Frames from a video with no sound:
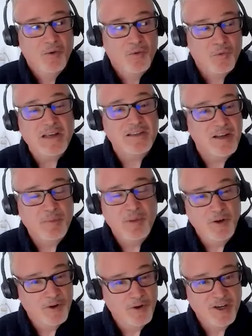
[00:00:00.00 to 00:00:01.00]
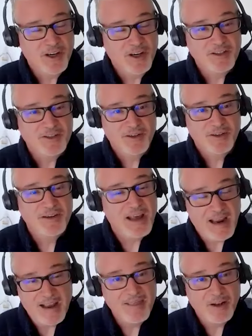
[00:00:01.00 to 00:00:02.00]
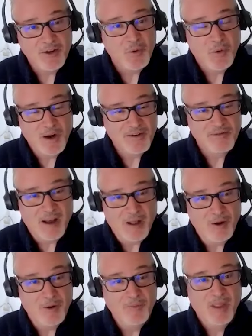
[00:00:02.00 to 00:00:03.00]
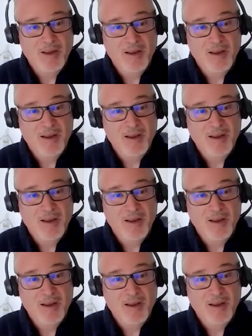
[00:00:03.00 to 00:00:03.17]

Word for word: reasonably nutritious diet that you want to follow.